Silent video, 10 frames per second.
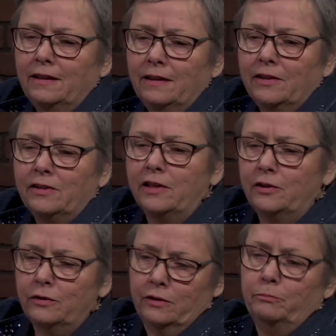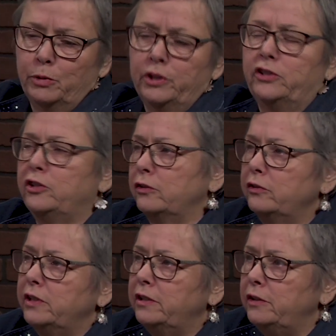The center puts
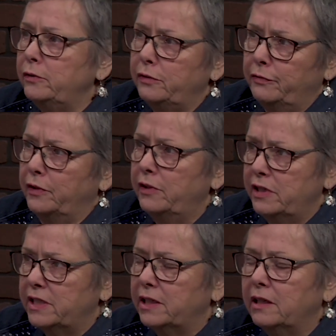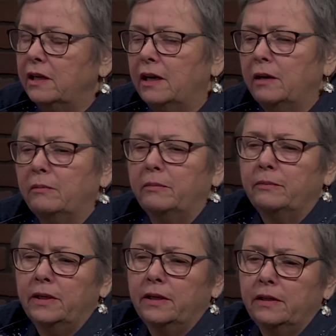children and youth first,
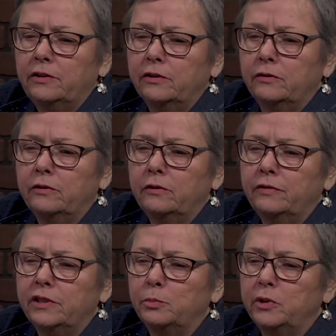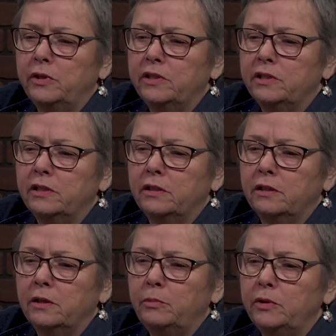children who've experienced
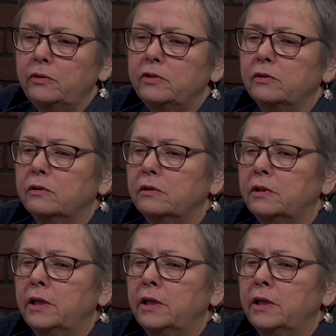abuse or